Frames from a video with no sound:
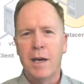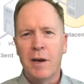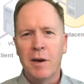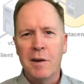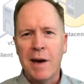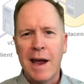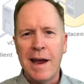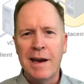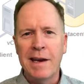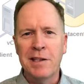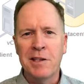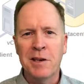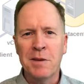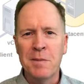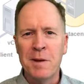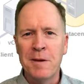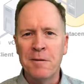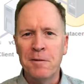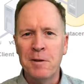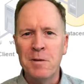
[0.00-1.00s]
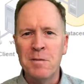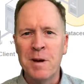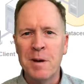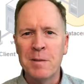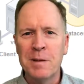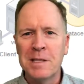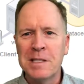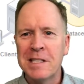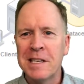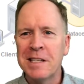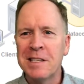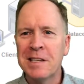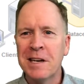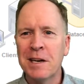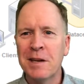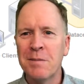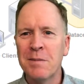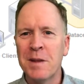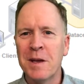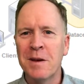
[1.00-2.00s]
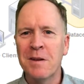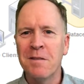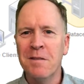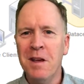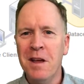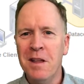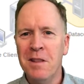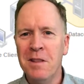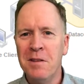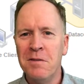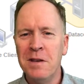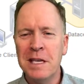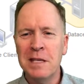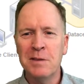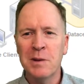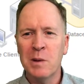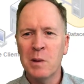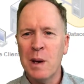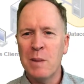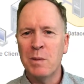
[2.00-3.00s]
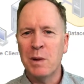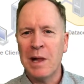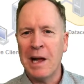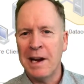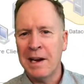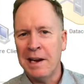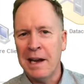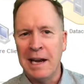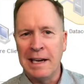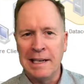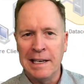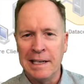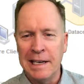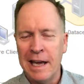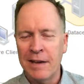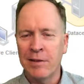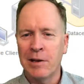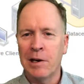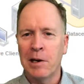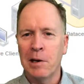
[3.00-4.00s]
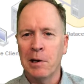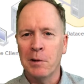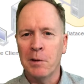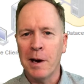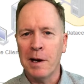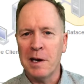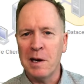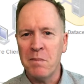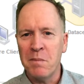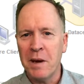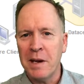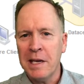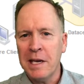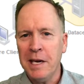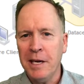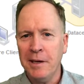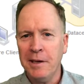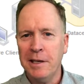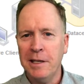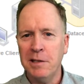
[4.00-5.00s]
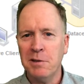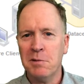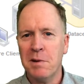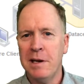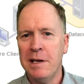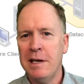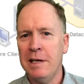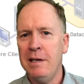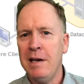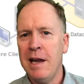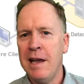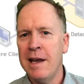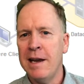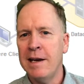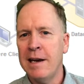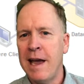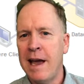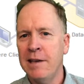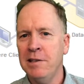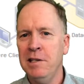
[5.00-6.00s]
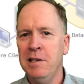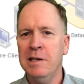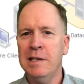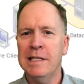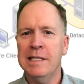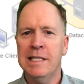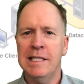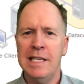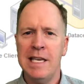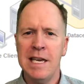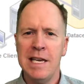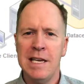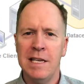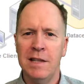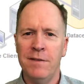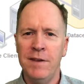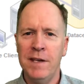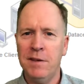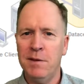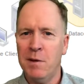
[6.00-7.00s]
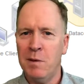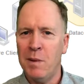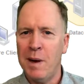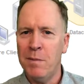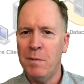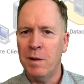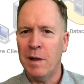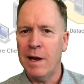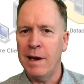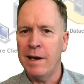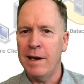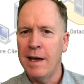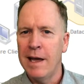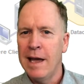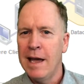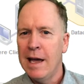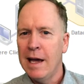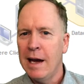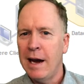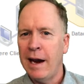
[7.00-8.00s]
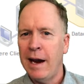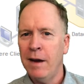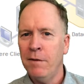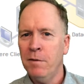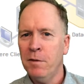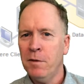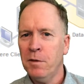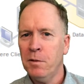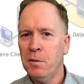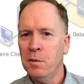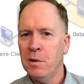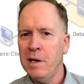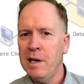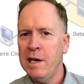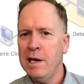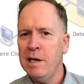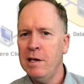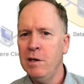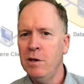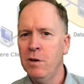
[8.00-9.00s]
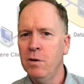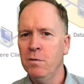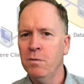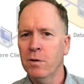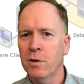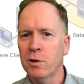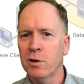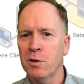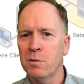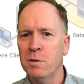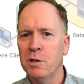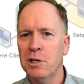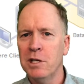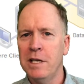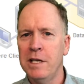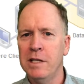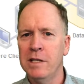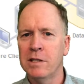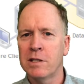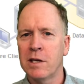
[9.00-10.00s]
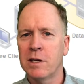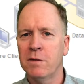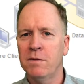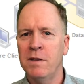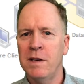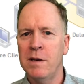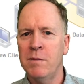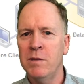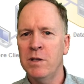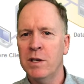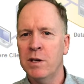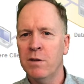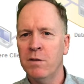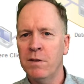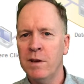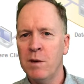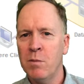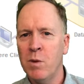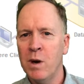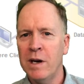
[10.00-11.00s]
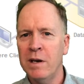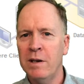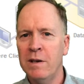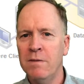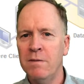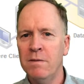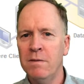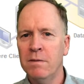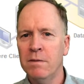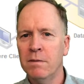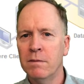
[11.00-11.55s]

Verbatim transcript: Okay, it took me a few moments to start up the vSphere web client. I didn't have it already running, but here it is running. And as you can see in the vSphere web client, I have 3 new virtual machines called VM0, VM1,